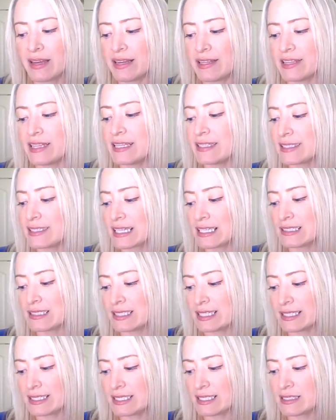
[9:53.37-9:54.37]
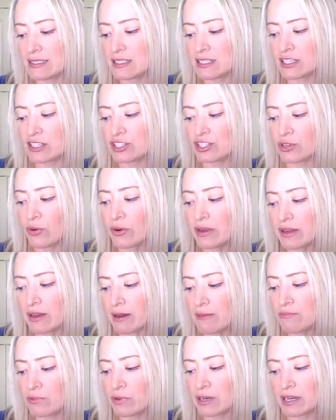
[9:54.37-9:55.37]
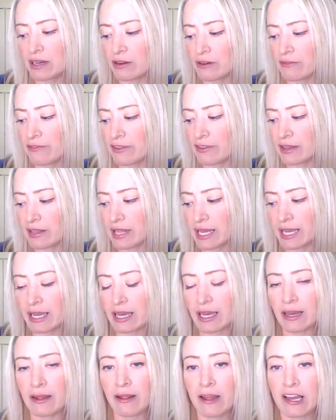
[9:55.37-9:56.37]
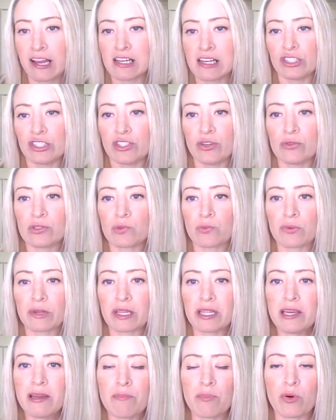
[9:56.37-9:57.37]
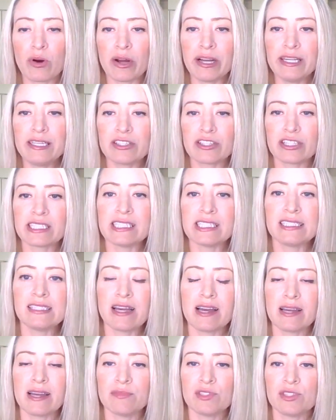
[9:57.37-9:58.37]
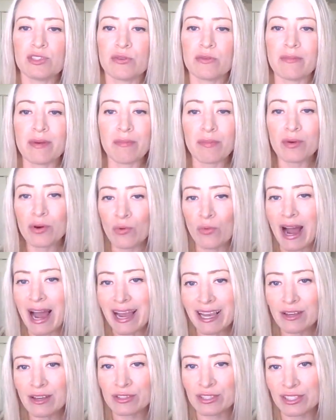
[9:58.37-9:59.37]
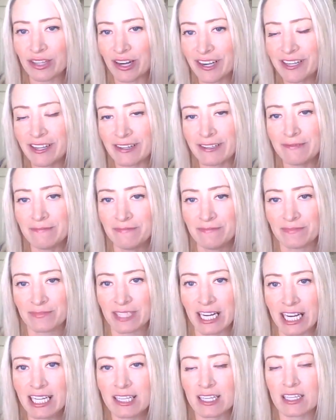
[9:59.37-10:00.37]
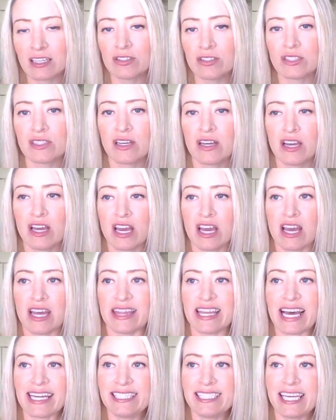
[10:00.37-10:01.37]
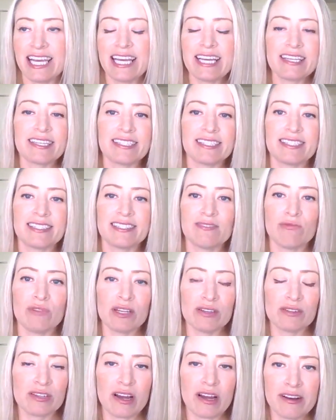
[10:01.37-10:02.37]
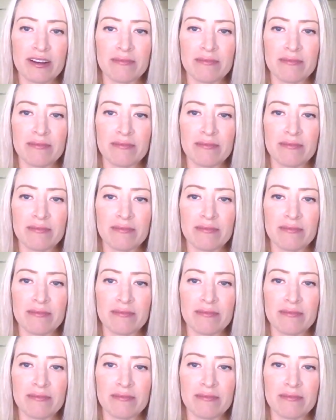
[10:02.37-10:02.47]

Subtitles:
this consistency, showing up when you don't feel like it. So it's really important during these times to remember why you started, right? Because that takes, we were talking